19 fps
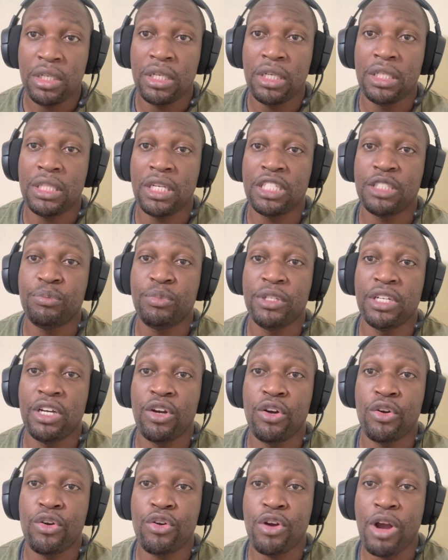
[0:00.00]
it has been
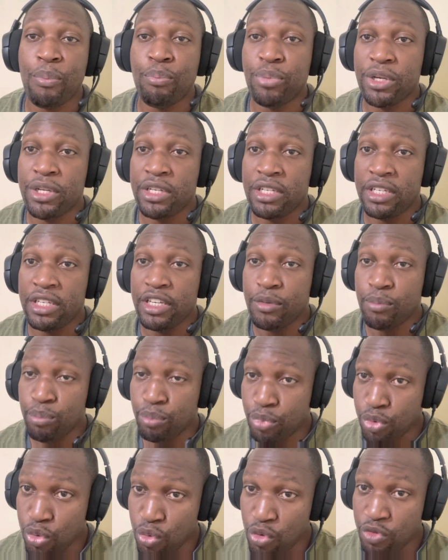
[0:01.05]
a rapid
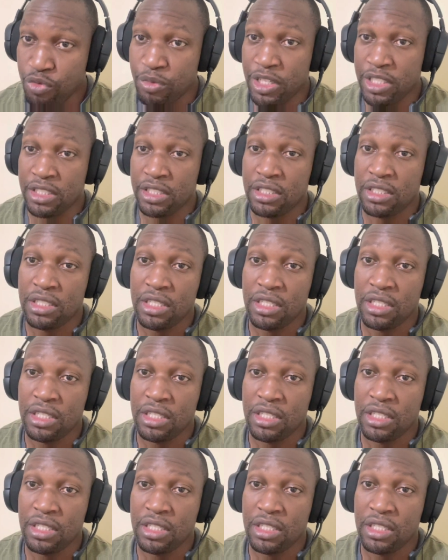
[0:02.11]
improvement.